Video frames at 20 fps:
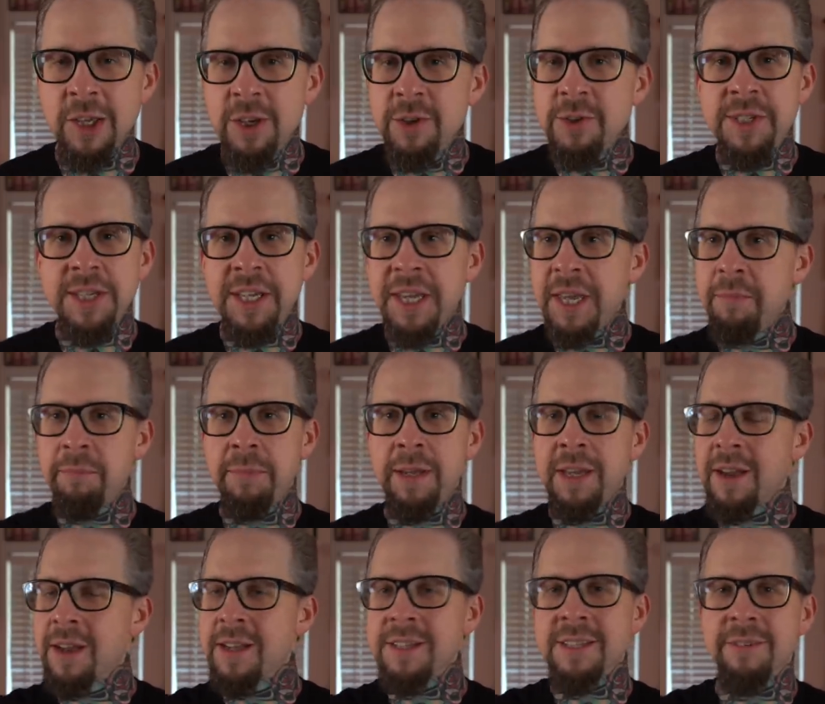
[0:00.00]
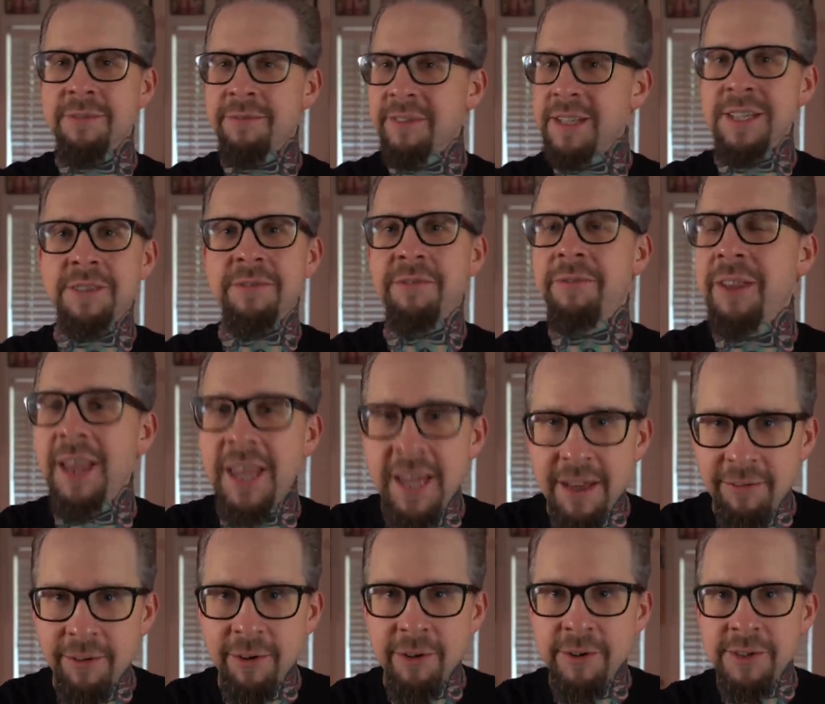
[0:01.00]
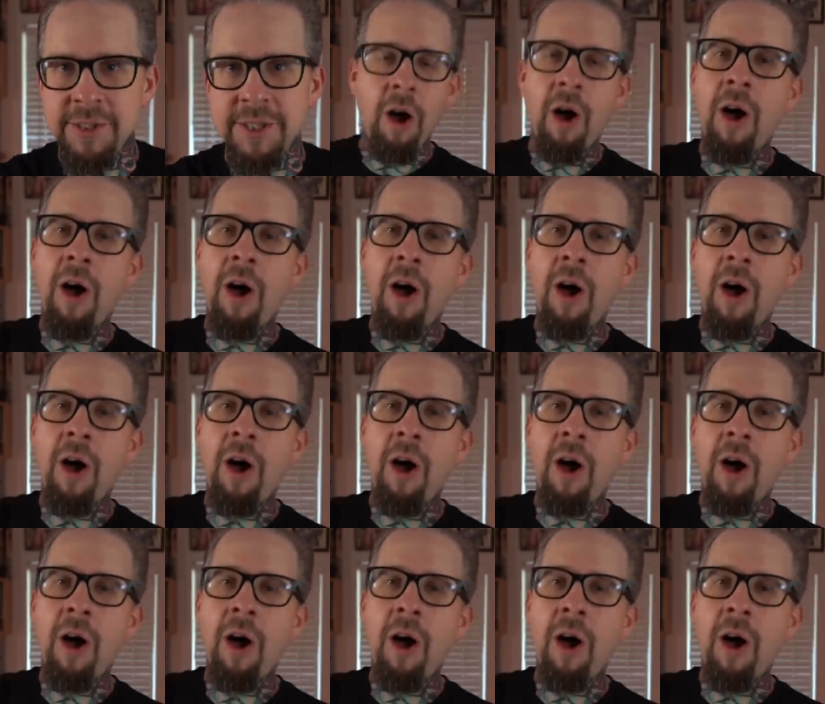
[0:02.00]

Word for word: using it because of these flavors.